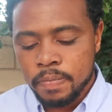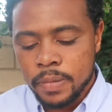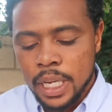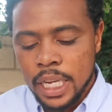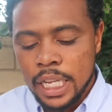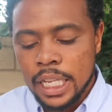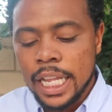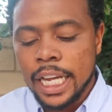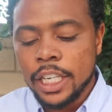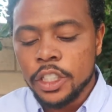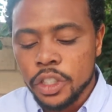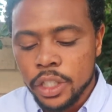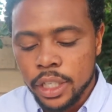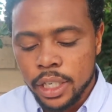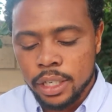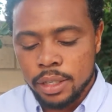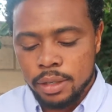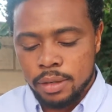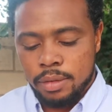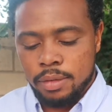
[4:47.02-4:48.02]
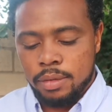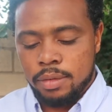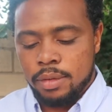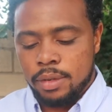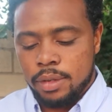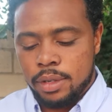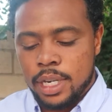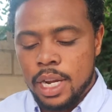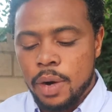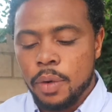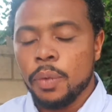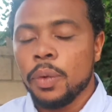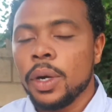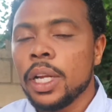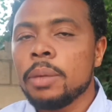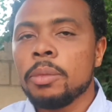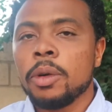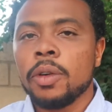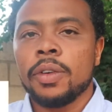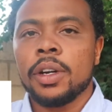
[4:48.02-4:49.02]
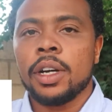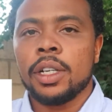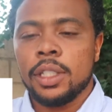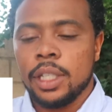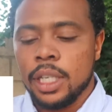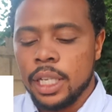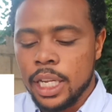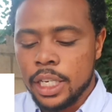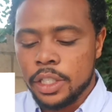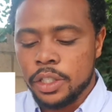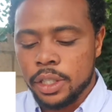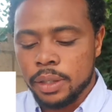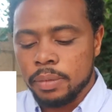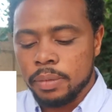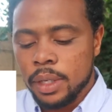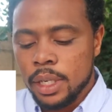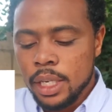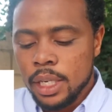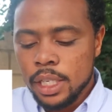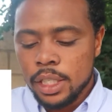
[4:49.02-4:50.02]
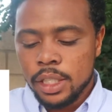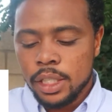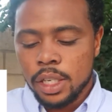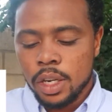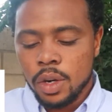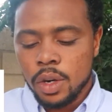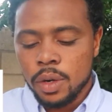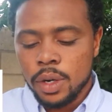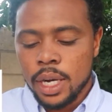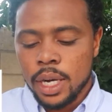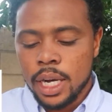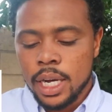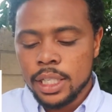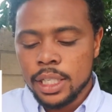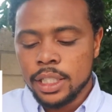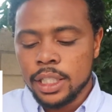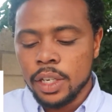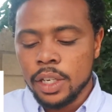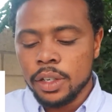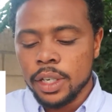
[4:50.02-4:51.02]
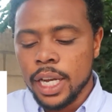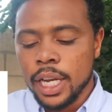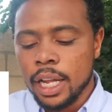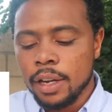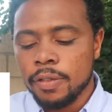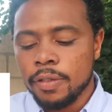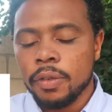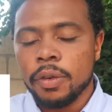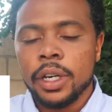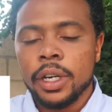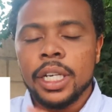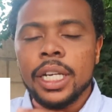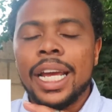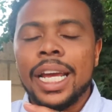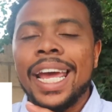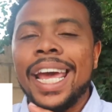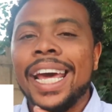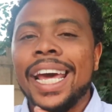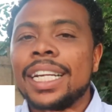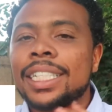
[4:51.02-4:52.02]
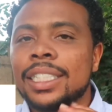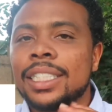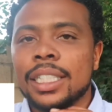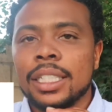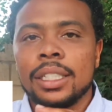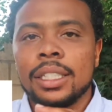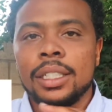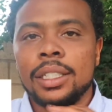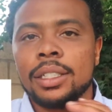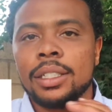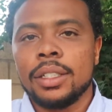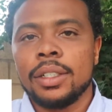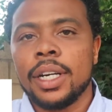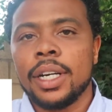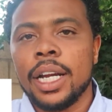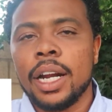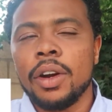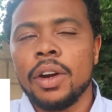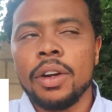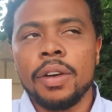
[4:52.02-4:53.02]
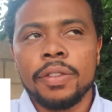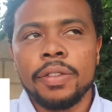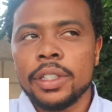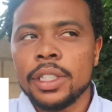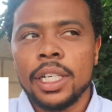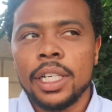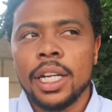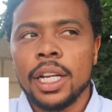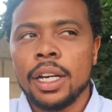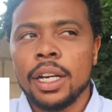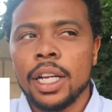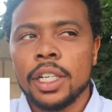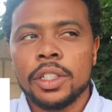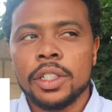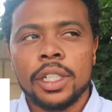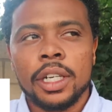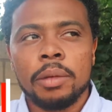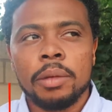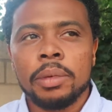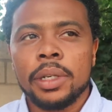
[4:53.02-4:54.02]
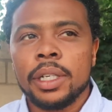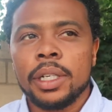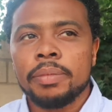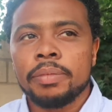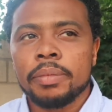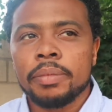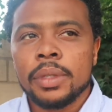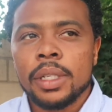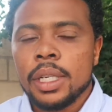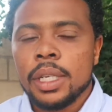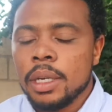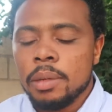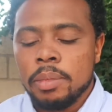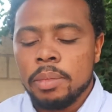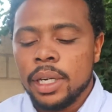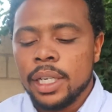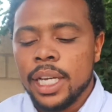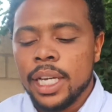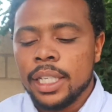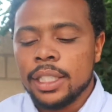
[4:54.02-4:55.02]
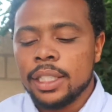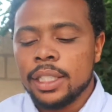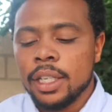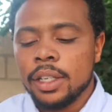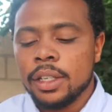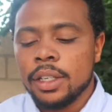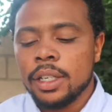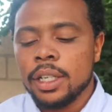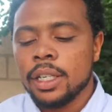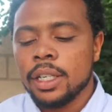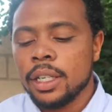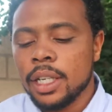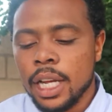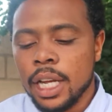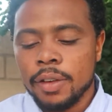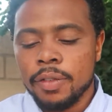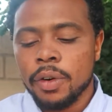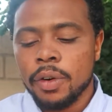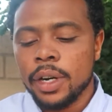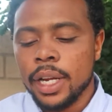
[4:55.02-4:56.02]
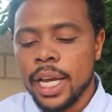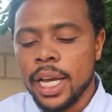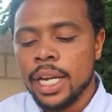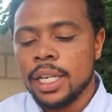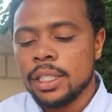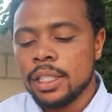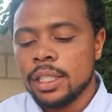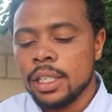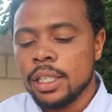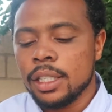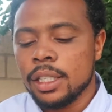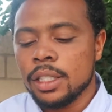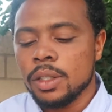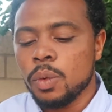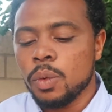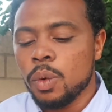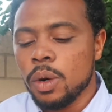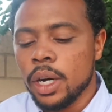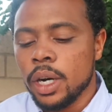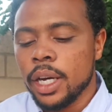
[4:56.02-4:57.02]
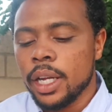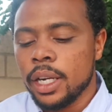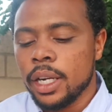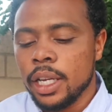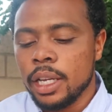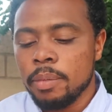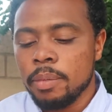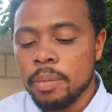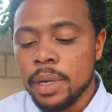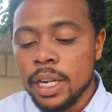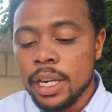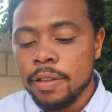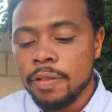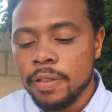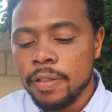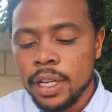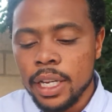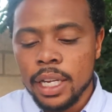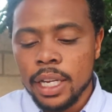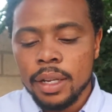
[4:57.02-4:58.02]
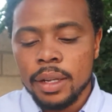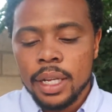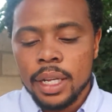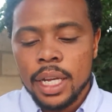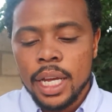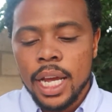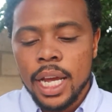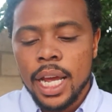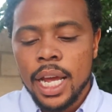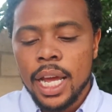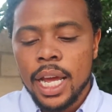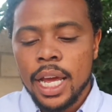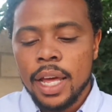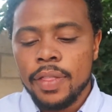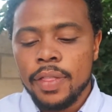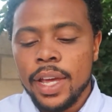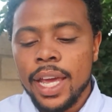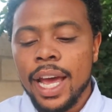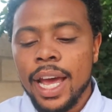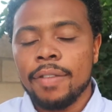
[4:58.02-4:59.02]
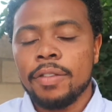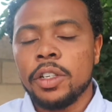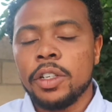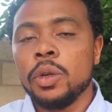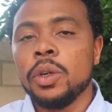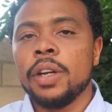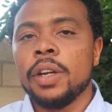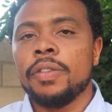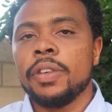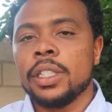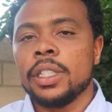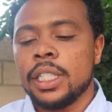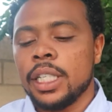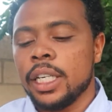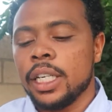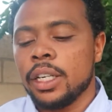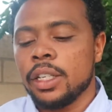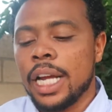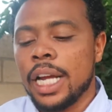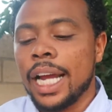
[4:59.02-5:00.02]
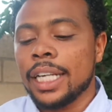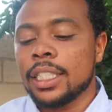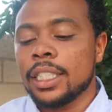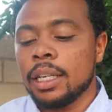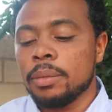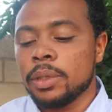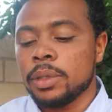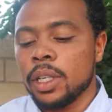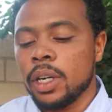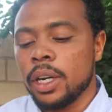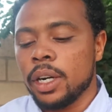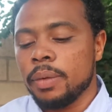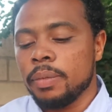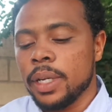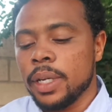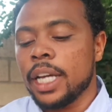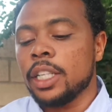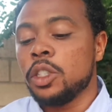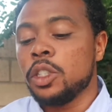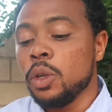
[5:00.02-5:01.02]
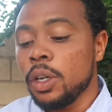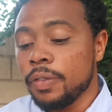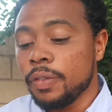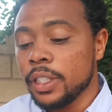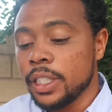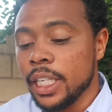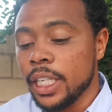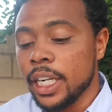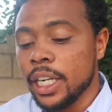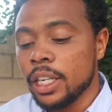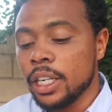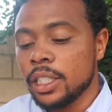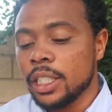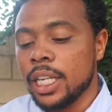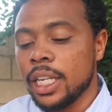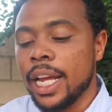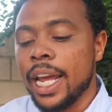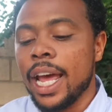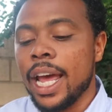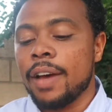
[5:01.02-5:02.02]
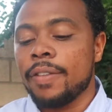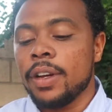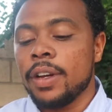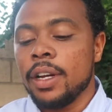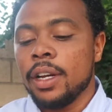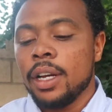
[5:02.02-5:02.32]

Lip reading: Electric. Now we're really moving on to electric. So Southern California Edison. Right? I don't know if there's any other electric company, but yeah, Southern California Edison is the one in Menifee, and they have two different tiers. Actually, I'm sorry. Yeah, two different tiers, and they have